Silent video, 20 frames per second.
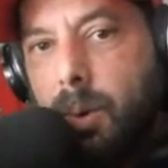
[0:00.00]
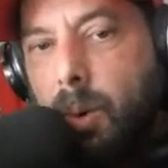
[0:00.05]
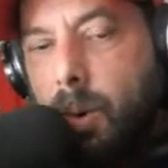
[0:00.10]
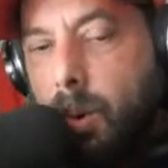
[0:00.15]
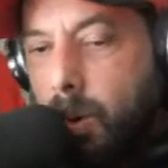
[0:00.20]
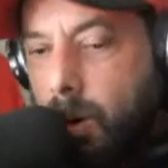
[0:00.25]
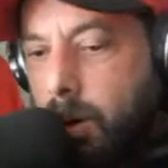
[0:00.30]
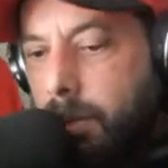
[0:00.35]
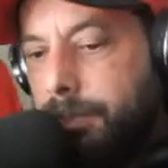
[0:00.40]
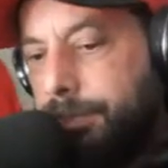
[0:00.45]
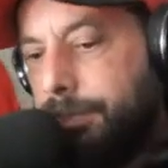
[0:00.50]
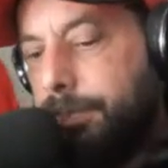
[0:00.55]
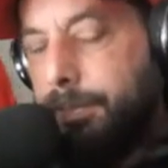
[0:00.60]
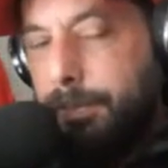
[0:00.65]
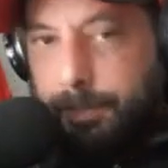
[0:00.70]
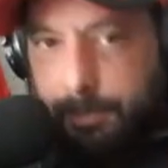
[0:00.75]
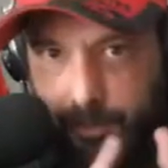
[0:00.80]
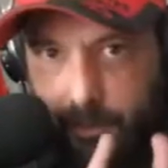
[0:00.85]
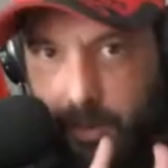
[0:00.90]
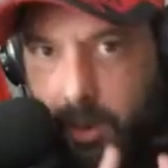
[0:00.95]
Or
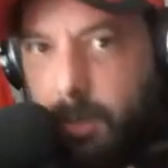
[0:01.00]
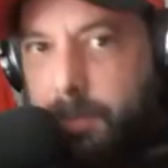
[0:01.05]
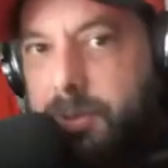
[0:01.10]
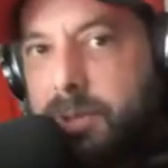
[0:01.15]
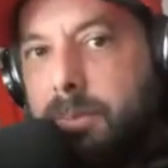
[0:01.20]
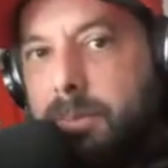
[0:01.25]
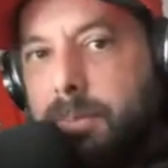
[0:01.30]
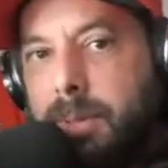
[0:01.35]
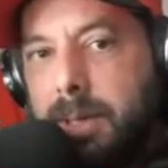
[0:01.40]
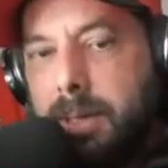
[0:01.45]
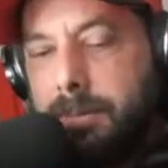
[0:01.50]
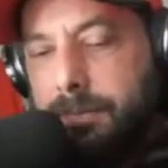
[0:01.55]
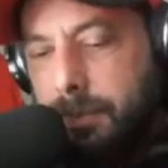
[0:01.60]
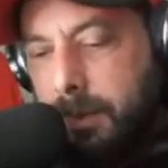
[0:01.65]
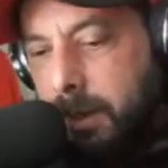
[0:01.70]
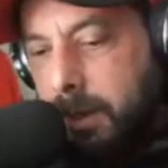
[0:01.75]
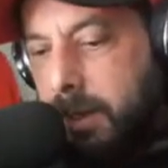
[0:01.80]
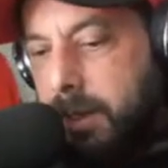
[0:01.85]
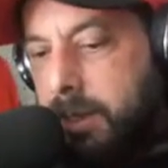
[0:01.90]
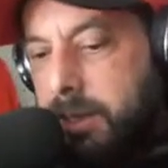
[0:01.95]
option B,
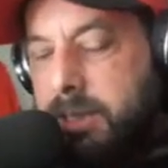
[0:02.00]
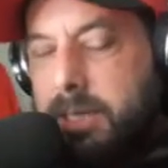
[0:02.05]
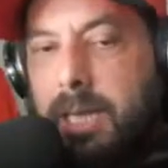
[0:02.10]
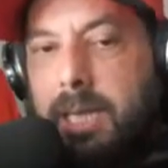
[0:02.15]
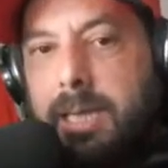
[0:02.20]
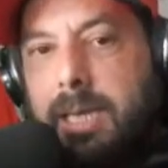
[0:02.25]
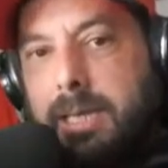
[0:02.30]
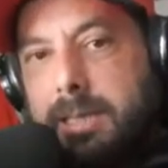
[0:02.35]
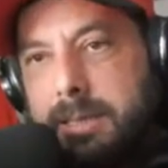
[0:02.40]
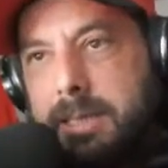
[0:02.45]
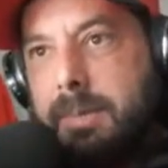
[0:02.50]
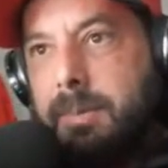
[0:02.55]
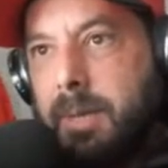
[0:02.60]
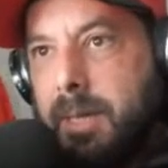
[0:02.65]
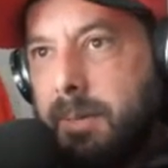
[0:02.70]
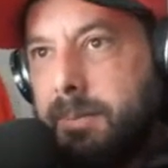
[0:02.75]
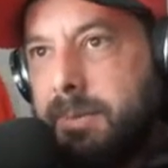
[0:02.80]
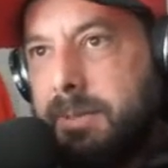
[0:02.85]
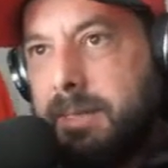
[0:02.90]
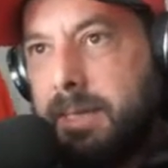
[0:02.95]
Sheikh Yassim
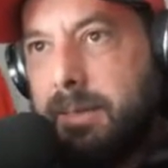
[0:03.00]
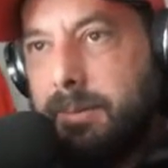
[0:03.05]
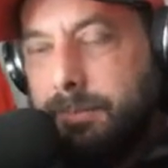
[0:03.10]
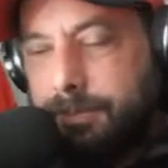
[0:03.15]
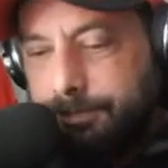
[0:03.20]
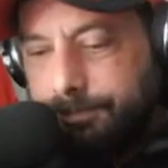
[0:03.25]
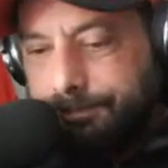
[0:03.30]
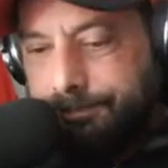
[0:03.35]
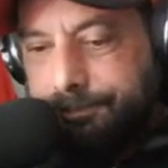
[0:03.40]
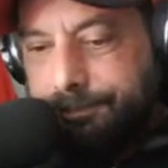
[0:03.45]
comes in,